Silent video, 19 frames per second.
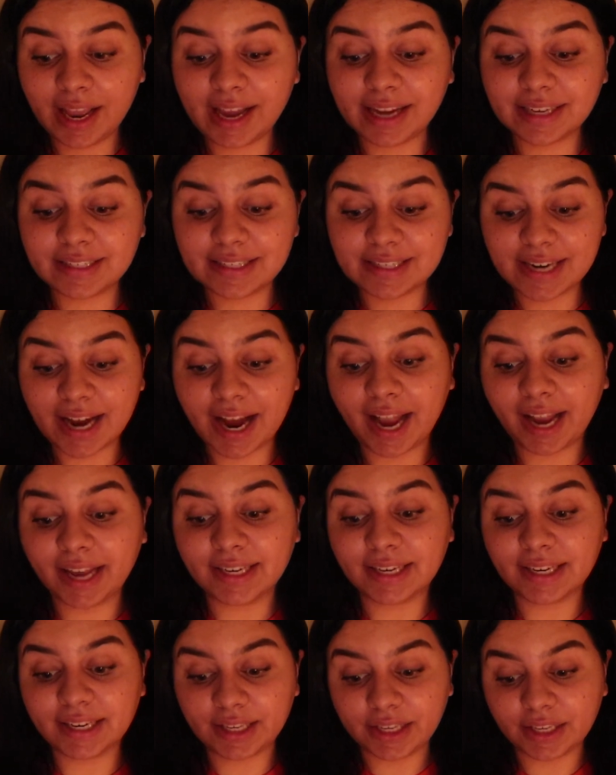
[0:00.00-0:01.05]
and
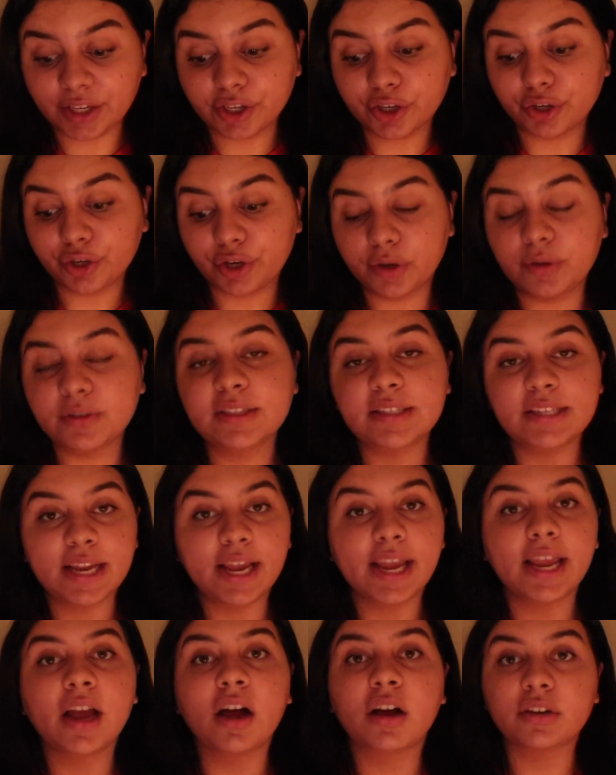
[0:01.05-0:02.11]
died a year ago
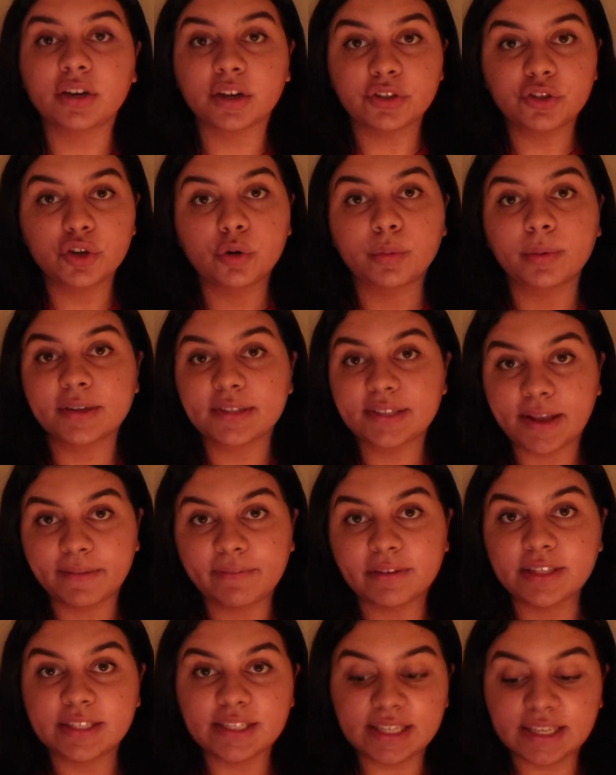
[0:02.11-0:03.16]
today on October
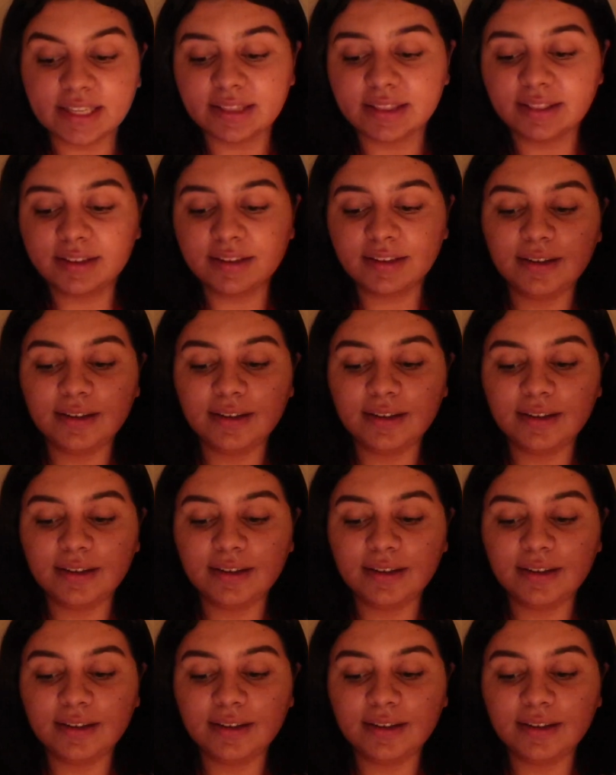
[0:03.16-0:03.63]
17th.